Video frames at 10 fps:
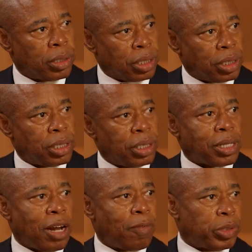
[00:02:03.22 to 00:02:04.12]
entities
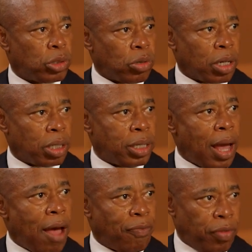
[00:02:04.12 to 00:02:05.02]
that have been struggling
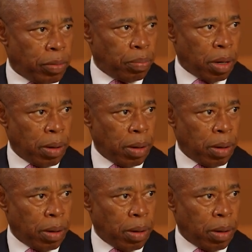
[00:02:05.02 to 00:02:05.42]
after